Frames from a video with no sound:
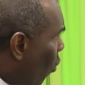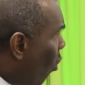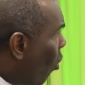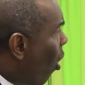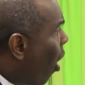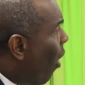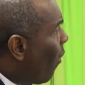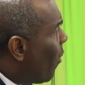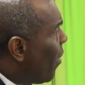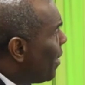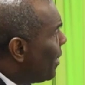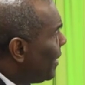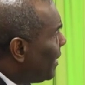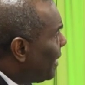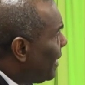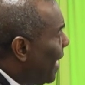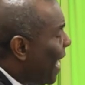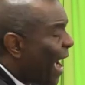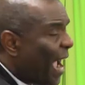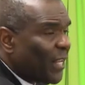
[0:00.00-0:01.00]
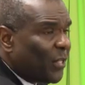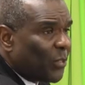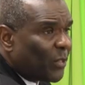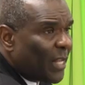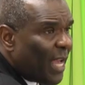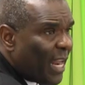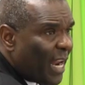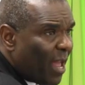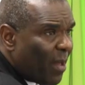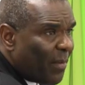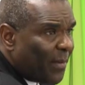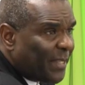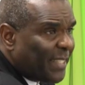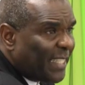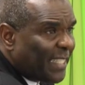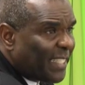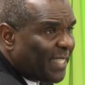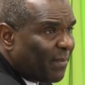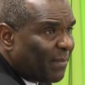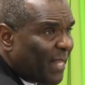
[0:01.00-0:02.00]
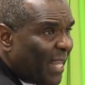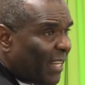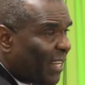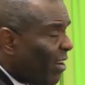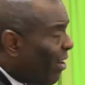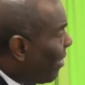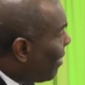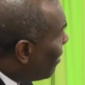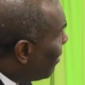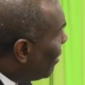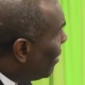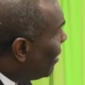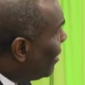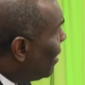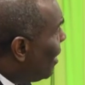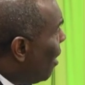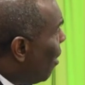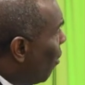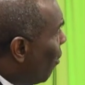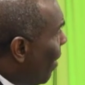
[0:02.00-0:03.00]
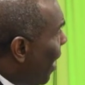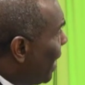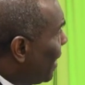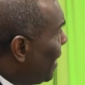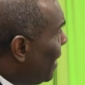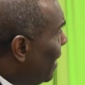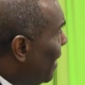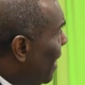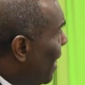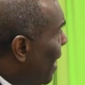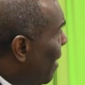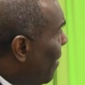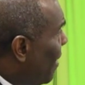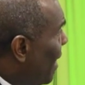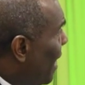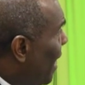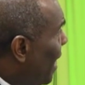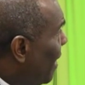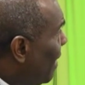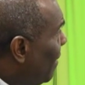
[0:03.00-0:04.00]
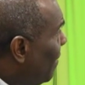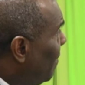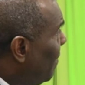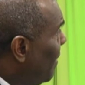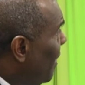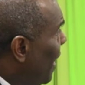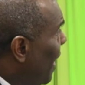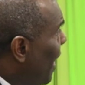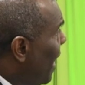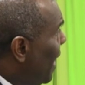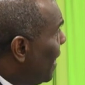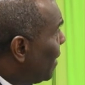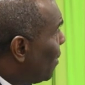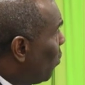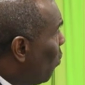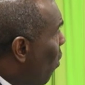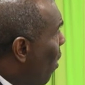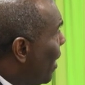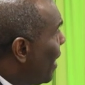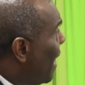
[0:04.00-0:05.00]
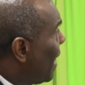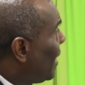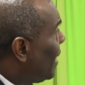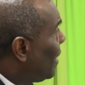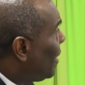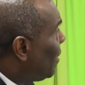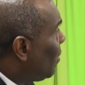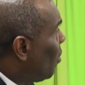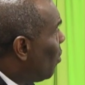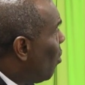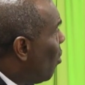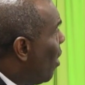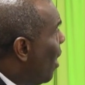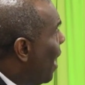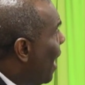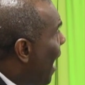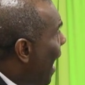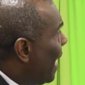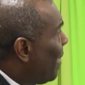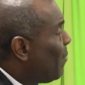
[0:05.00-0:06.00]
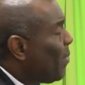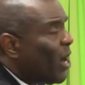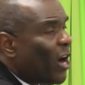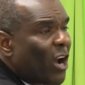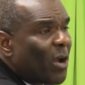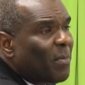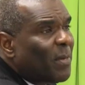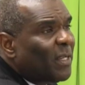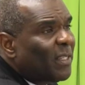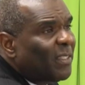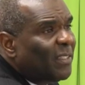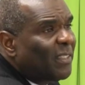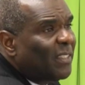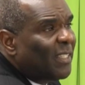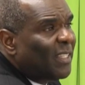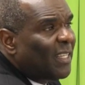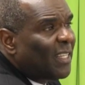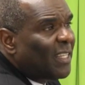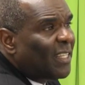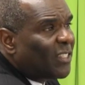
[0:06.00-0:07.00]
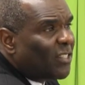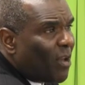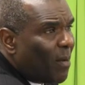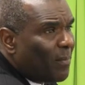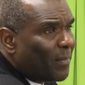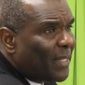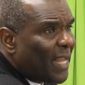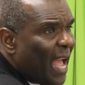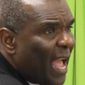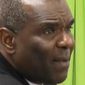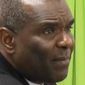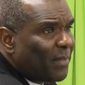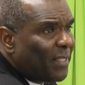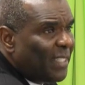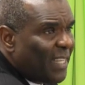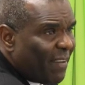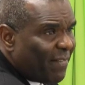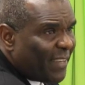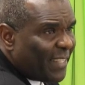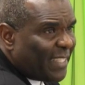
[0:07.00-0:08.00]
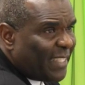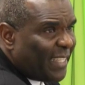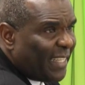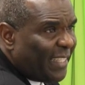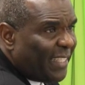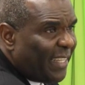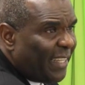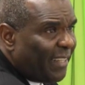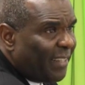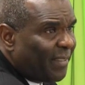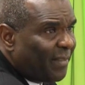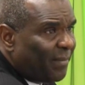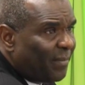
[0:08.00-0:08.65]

currents, the hydrodynamic system that occur right in the area here is one that is admirable, sometimes devastating.